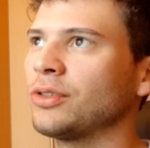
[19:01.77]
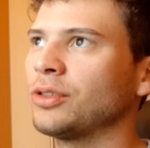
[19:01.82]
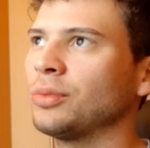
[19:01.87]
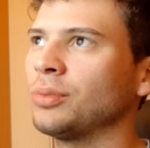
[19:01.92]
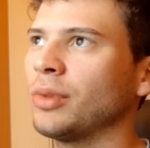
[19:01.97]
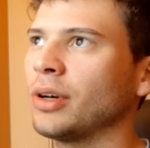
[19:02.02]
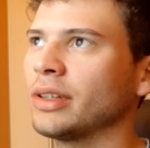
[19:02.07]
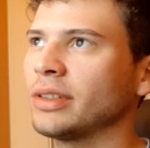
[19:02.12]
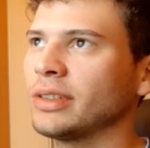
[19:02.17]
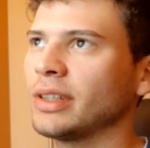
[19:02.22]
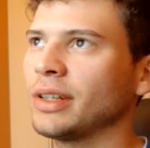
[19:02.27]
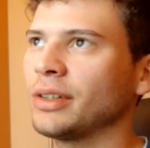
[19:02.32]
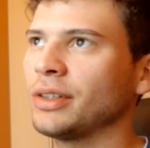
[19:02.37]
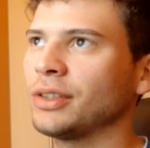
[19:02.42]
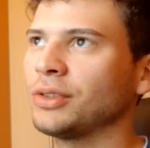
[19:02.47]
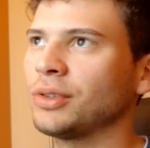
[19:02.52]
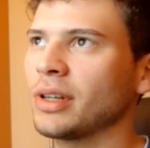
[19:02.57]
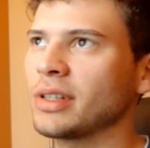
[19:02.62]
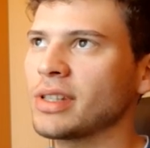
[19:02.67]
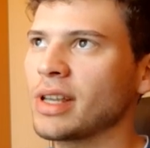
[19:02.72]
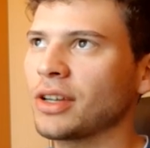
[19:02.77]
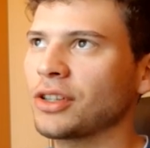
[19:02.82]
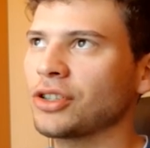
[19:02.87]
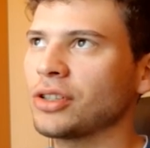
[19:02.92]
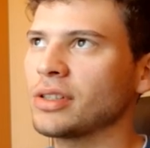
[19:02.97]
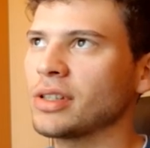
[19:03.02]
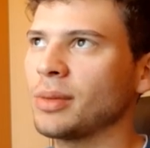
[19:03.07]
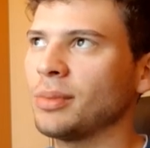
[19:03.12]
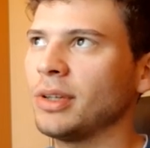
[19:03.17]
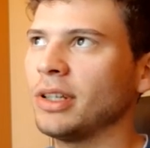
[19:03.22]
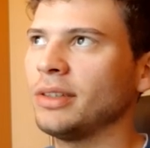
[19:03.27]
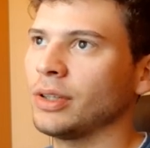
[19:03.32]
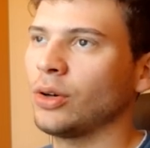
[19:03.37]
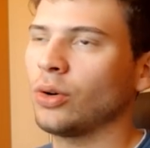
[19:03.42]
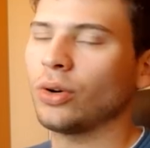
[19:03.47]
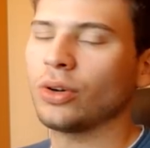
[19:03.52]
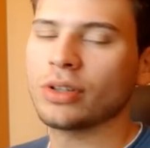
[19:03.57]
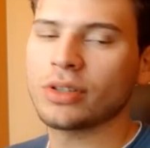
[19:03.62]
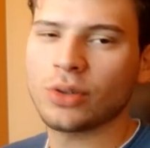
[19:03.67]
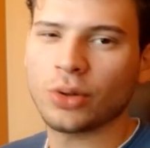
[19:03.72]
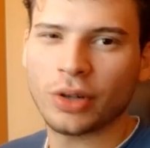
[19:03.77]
for monetary transactions, I believe. Course